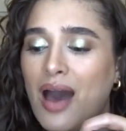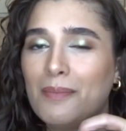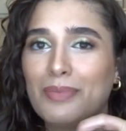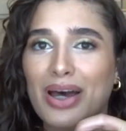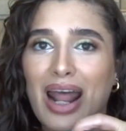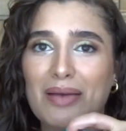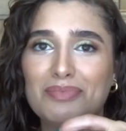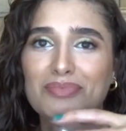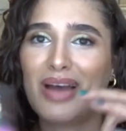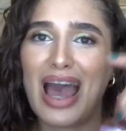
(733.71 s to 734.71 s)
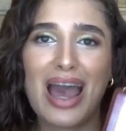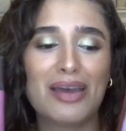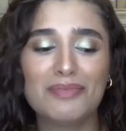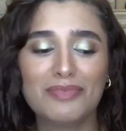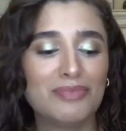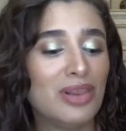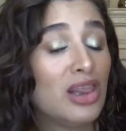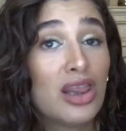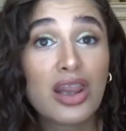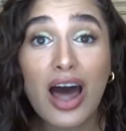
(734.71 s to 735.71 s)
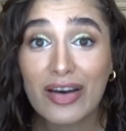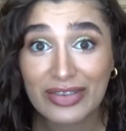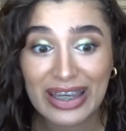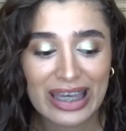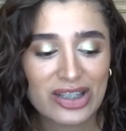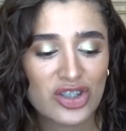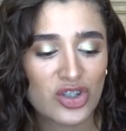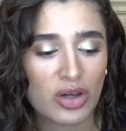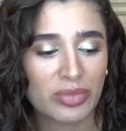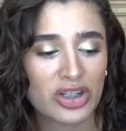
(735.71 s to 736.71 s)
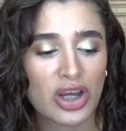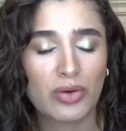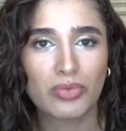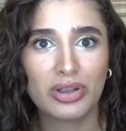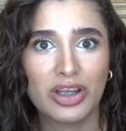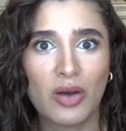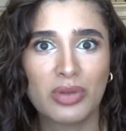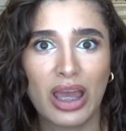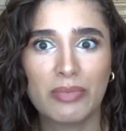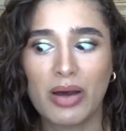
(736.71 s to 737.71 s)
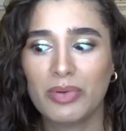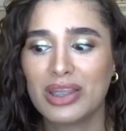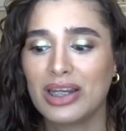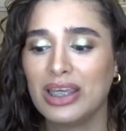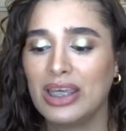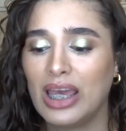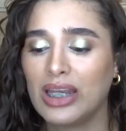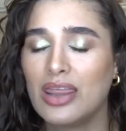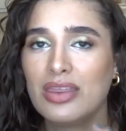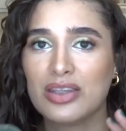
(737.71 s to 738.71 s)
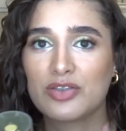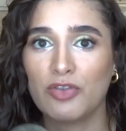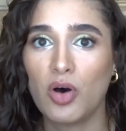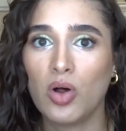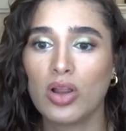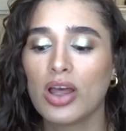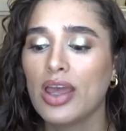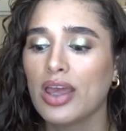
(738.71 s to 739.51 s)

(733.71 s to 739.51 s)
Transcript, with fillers: but I'm I'm loving it so much I really hope they come out with it again this fall